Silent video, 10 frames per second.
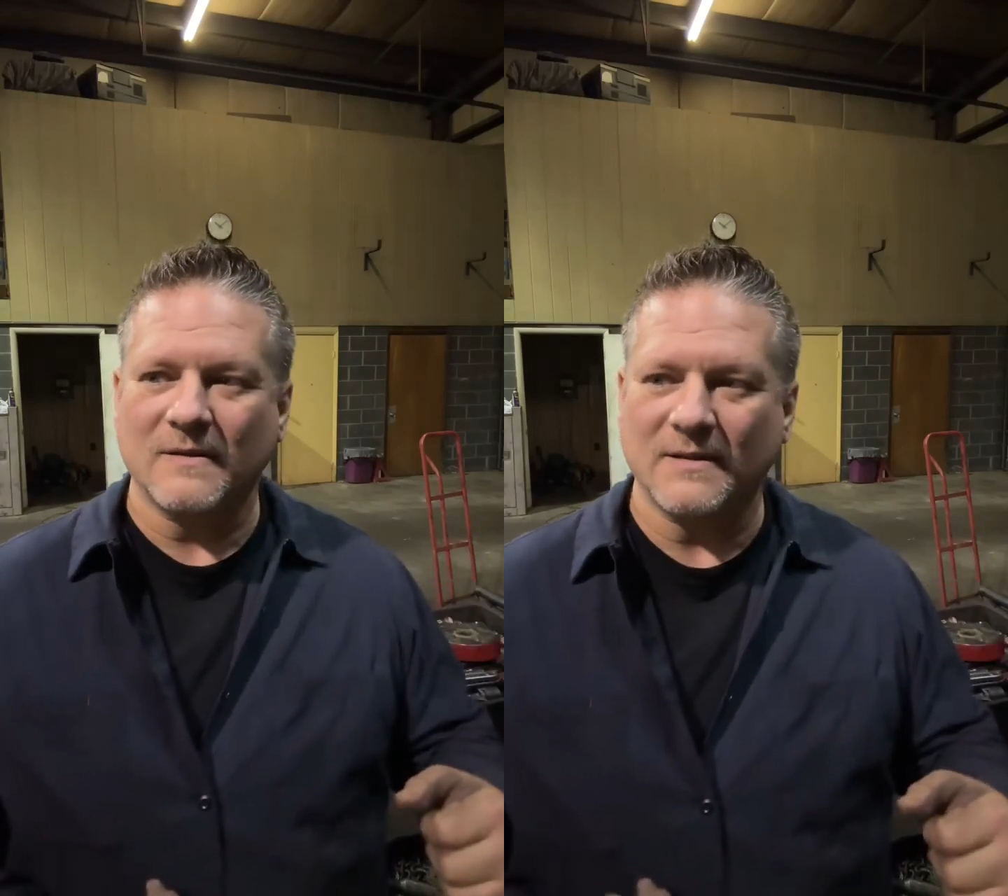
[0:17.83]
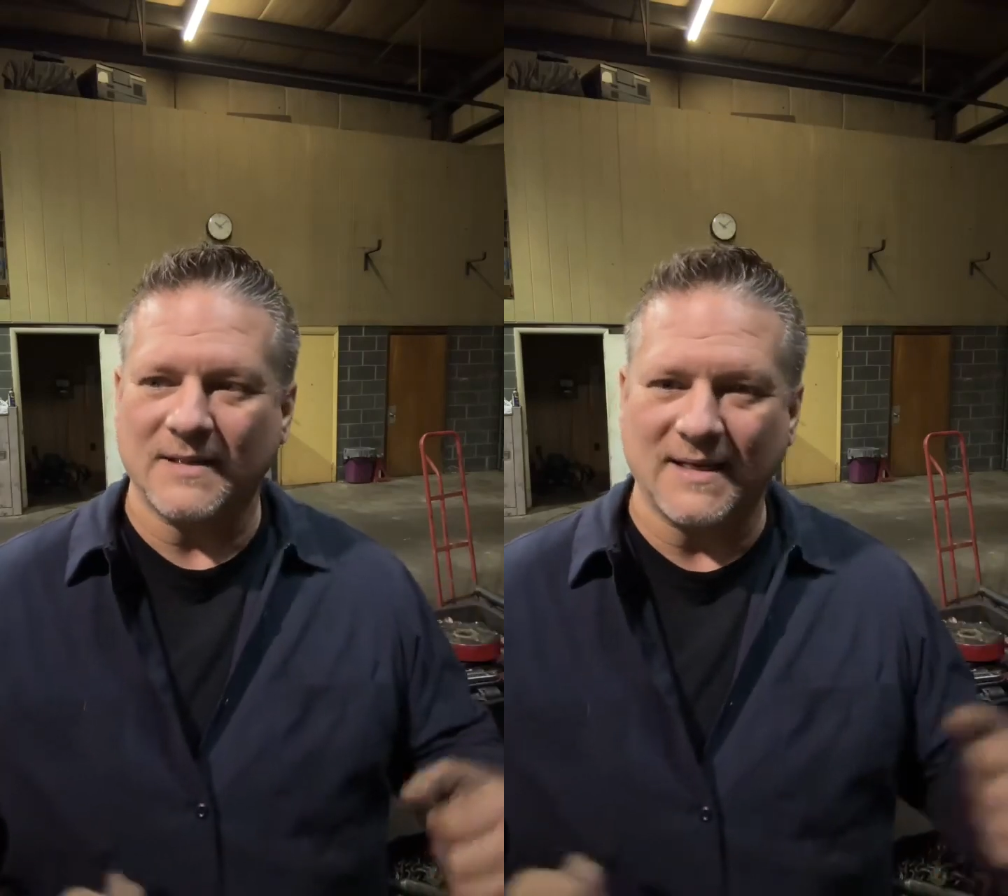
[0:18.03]

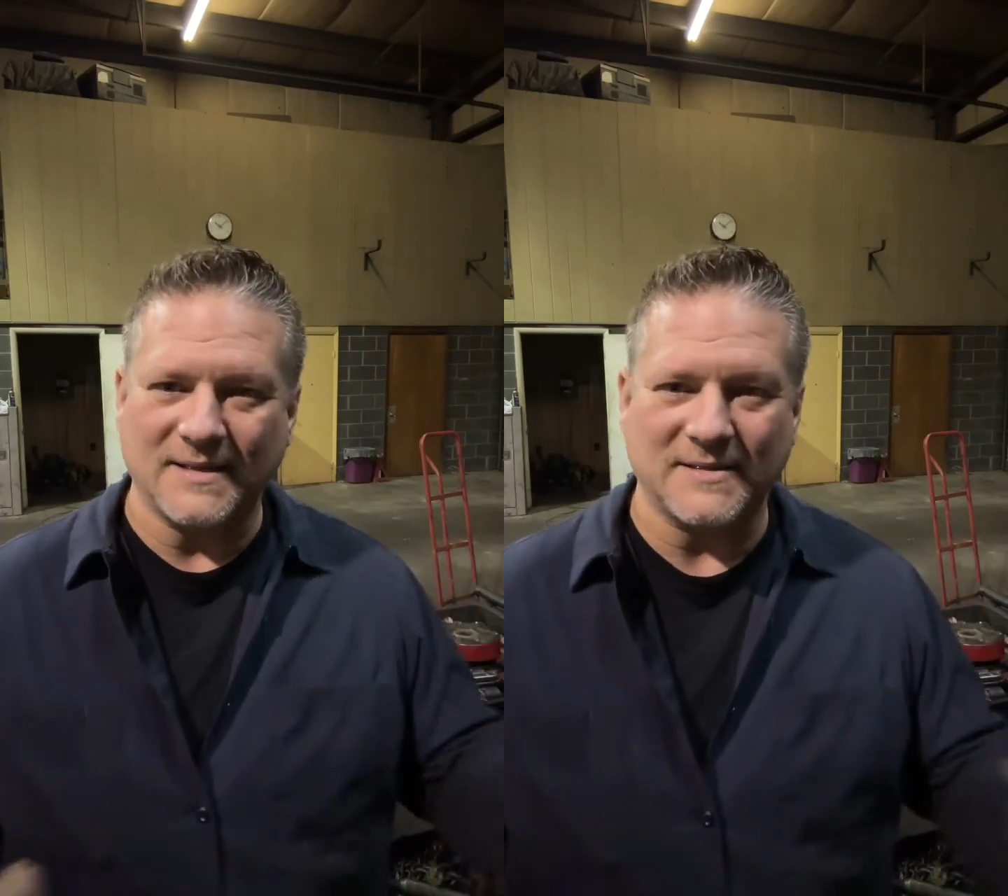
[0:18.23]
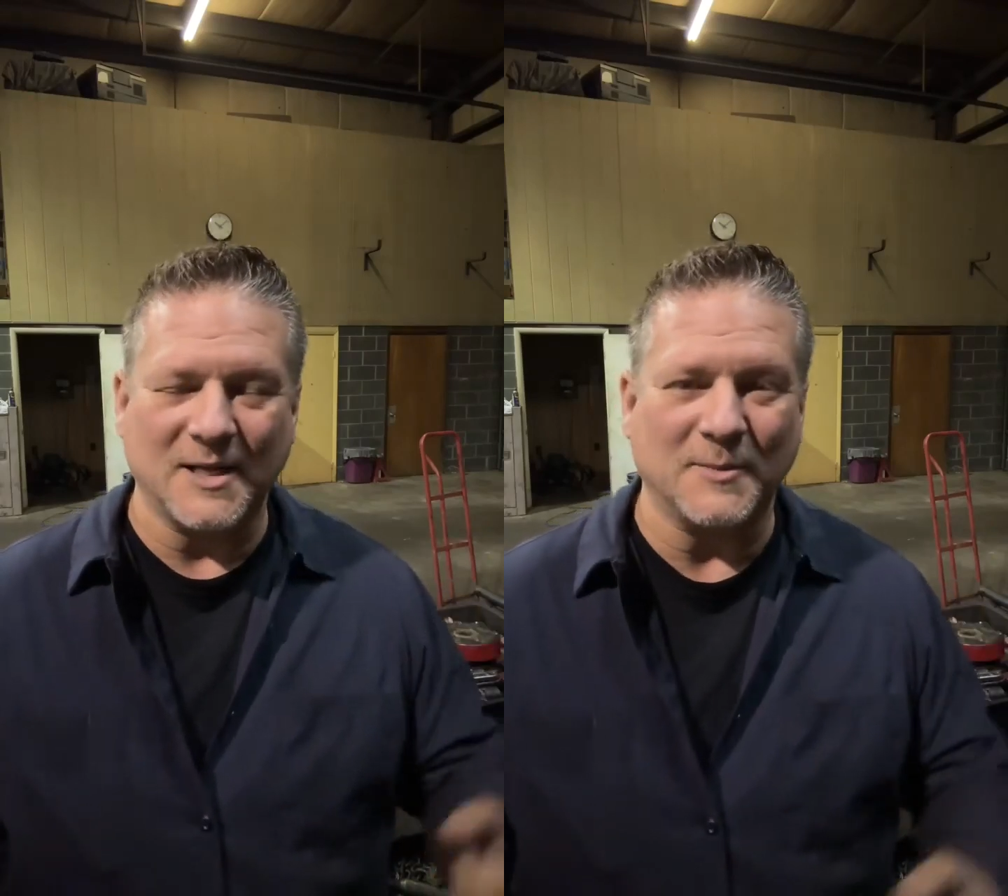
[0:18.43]
that
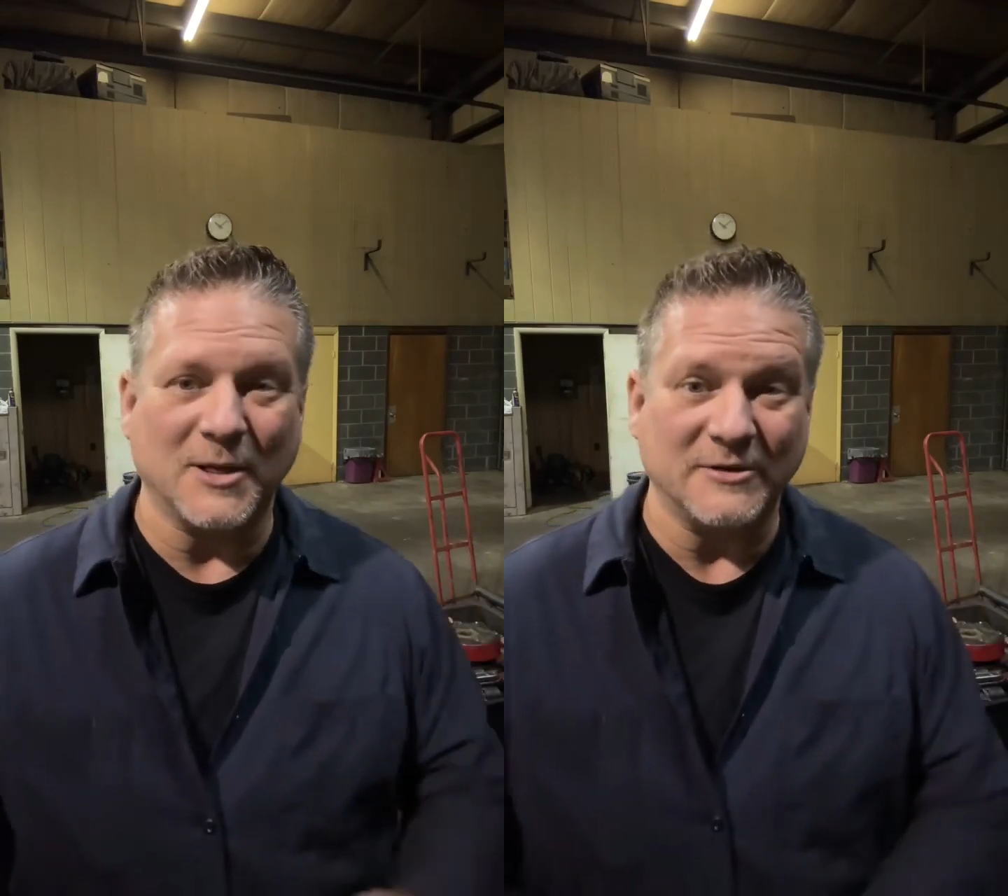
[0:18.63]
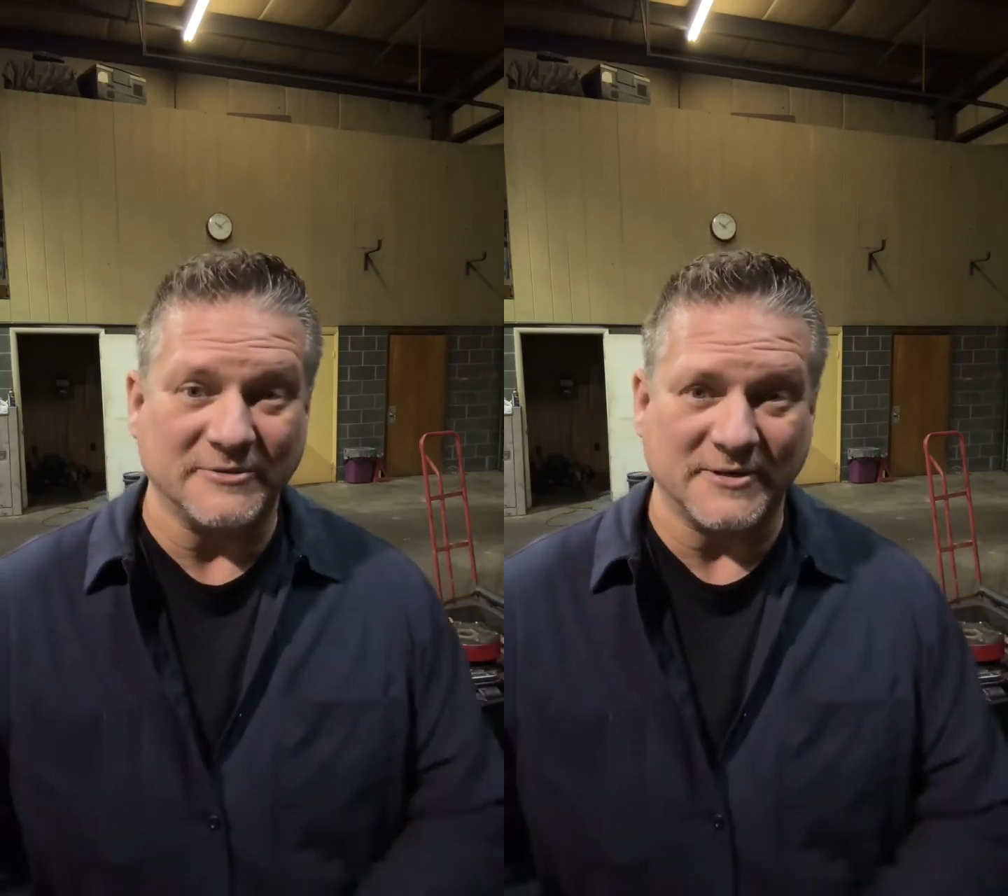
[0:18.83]
it's double
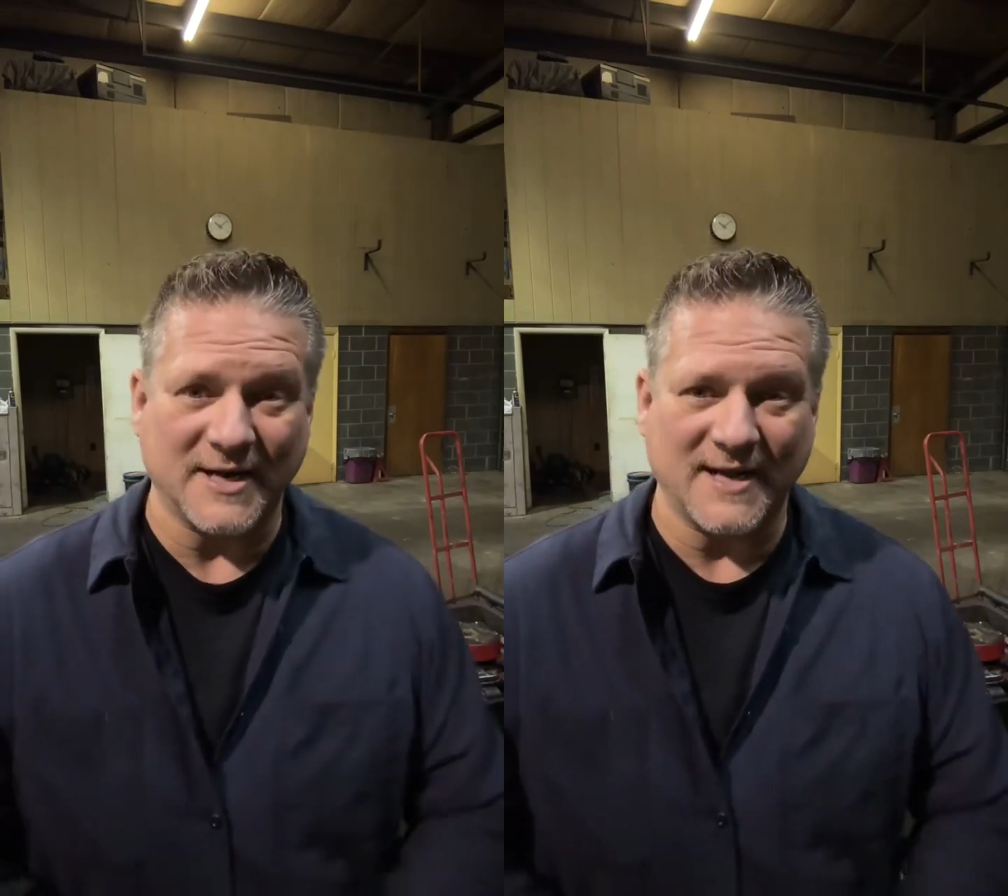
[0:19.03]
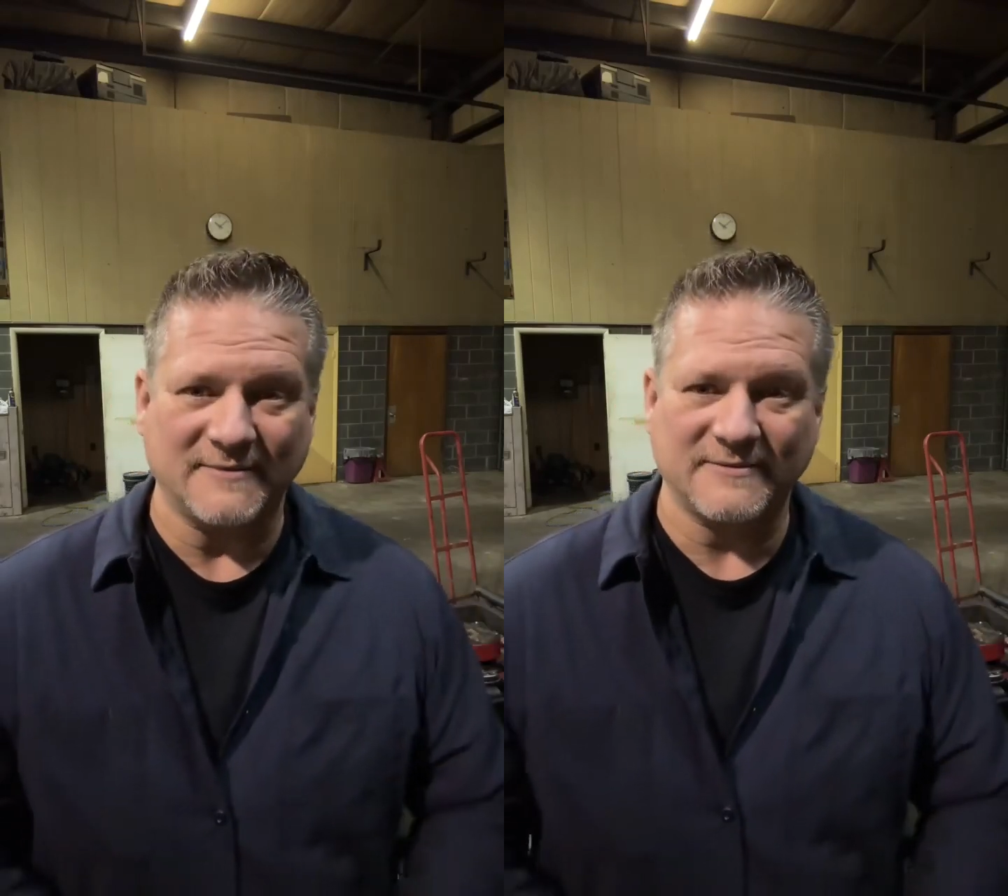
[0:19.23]

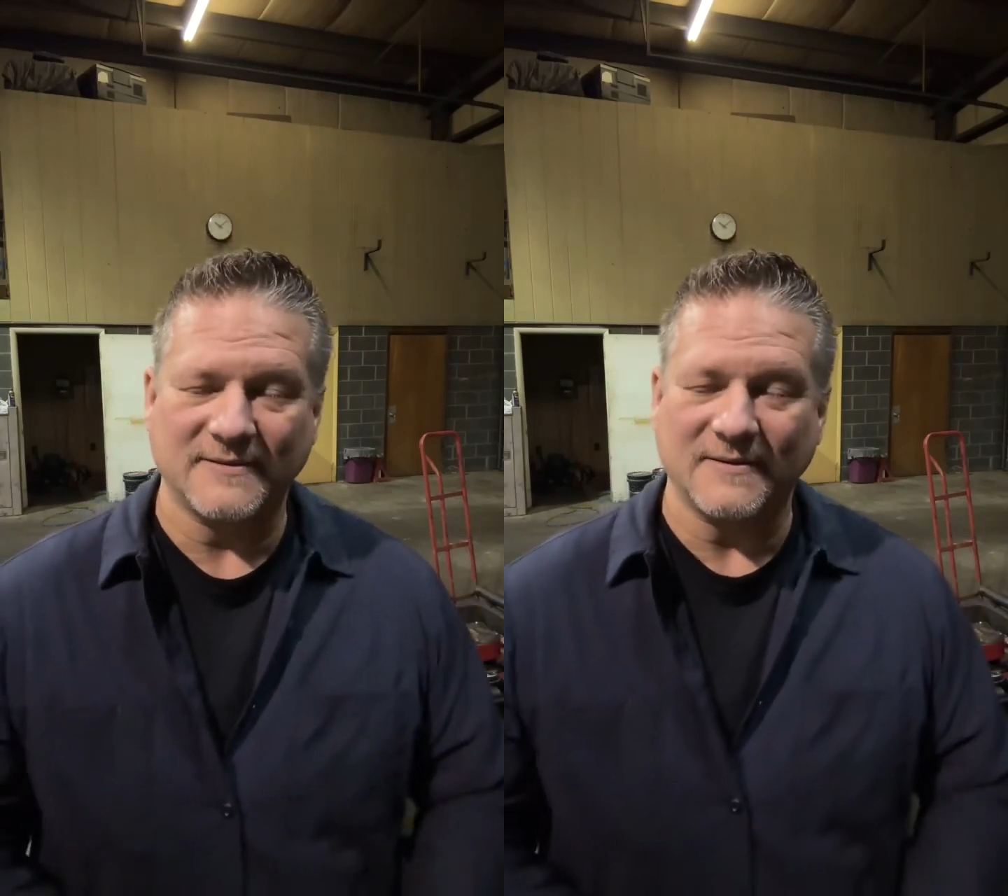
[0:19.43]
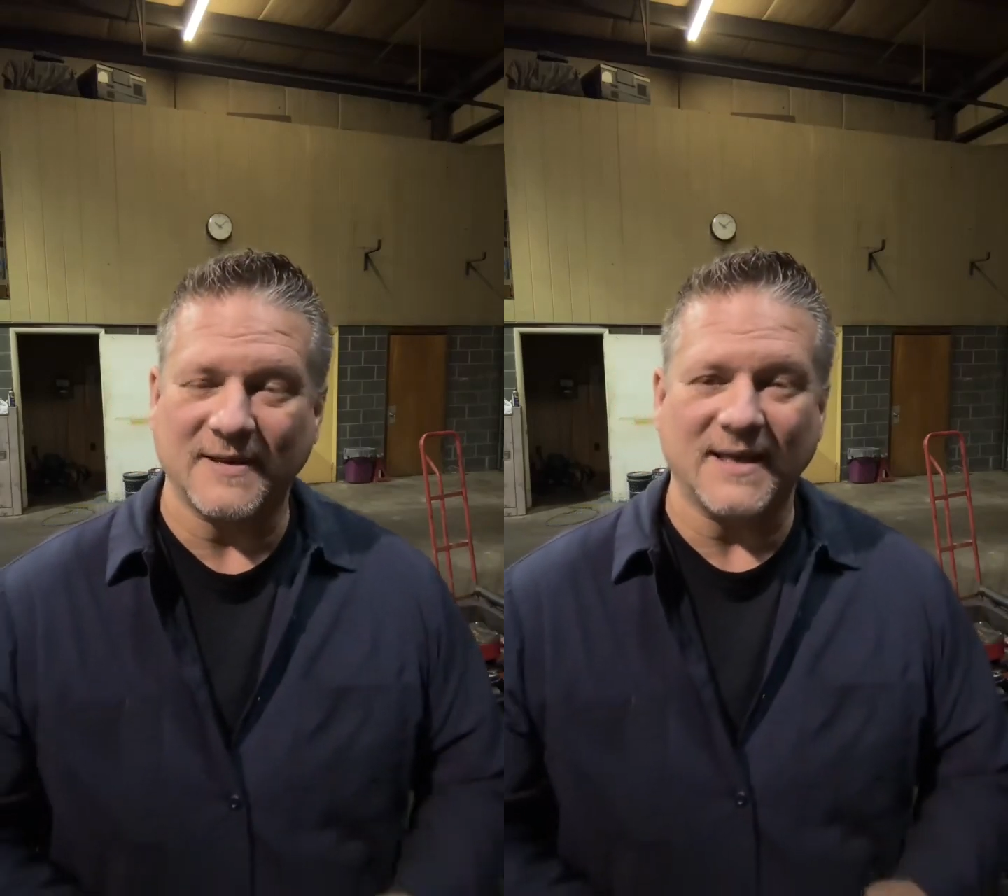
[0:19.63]
overdrive,
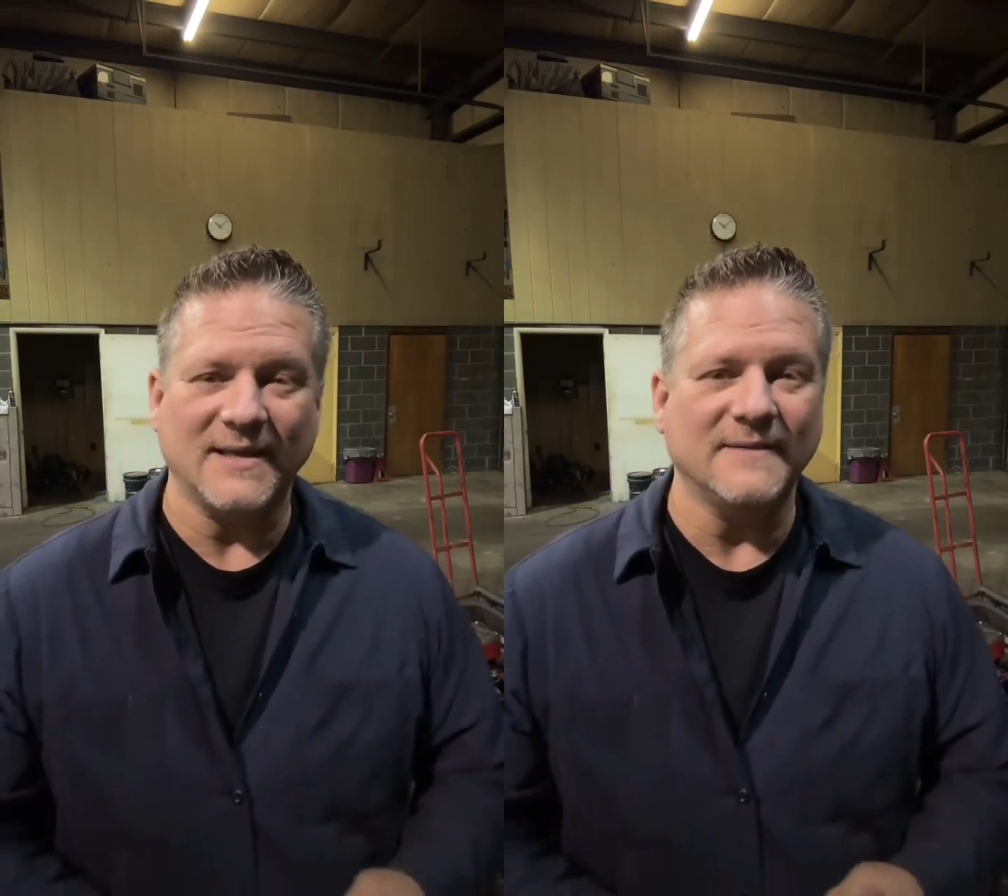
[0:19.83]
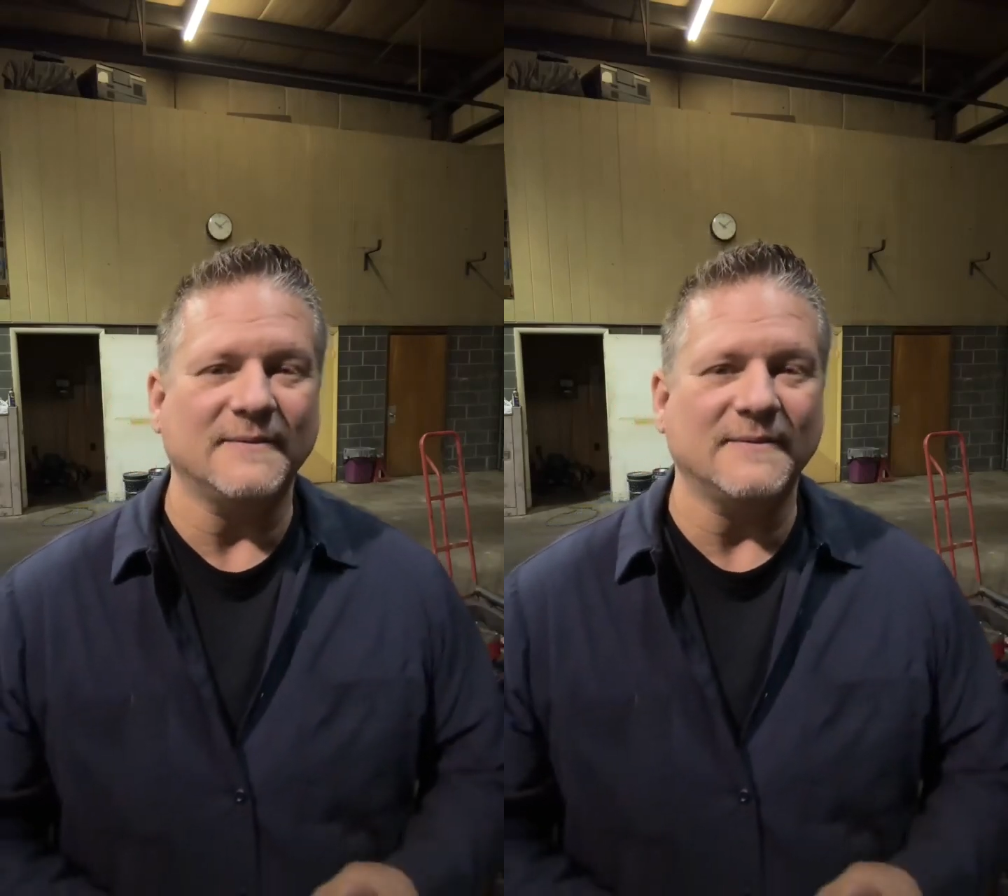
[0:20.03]
okay?